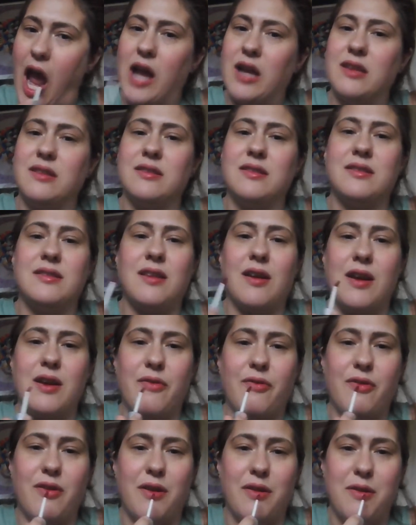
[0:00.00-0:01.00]
And sorry
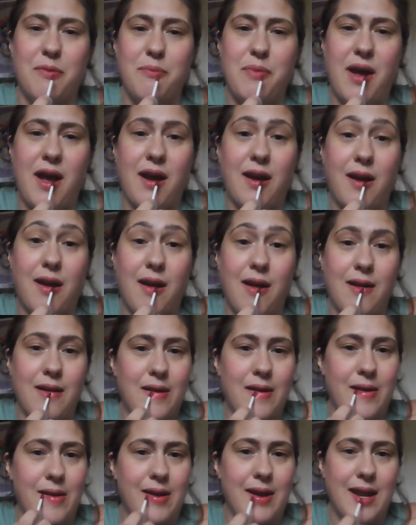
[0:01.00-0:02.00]
for all the background
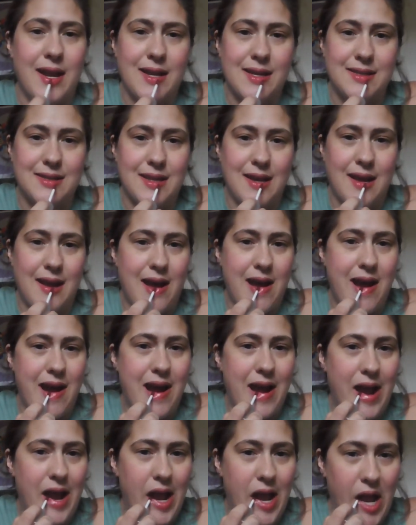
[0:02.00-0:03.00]
noise. My
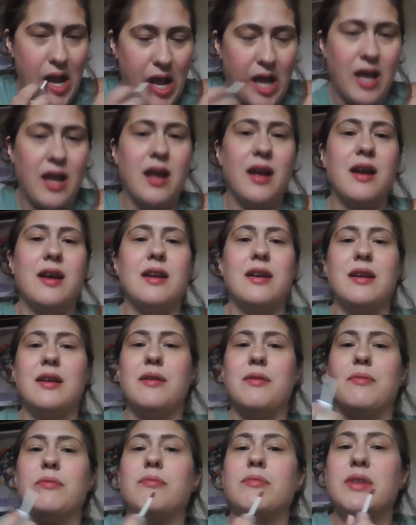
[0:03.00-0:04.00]

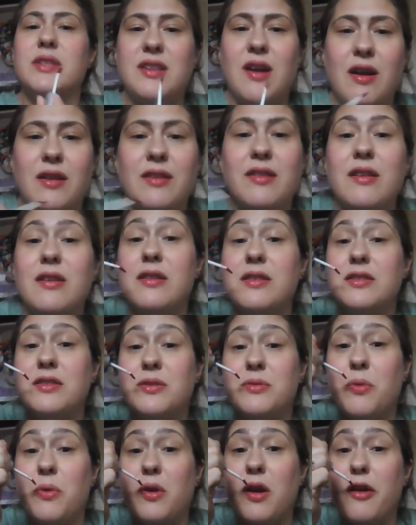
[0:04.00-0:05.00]
toddler
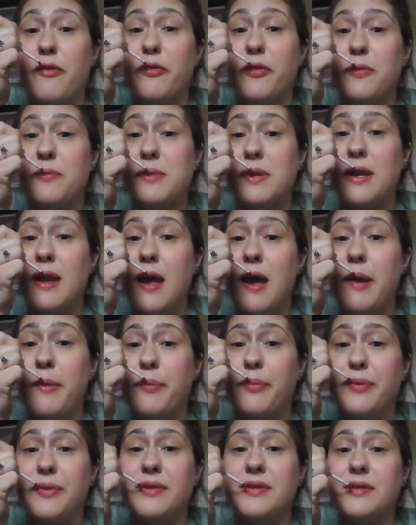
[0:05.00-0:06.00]
just woke up from a nap
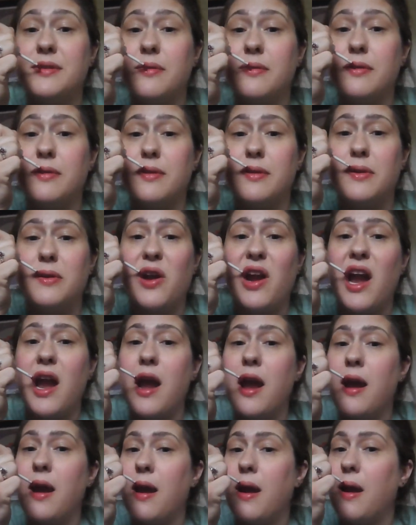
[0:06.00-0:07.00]
and is going a little
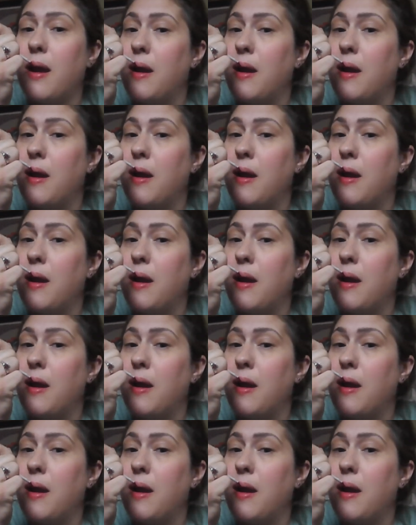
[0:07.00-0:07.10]
cray.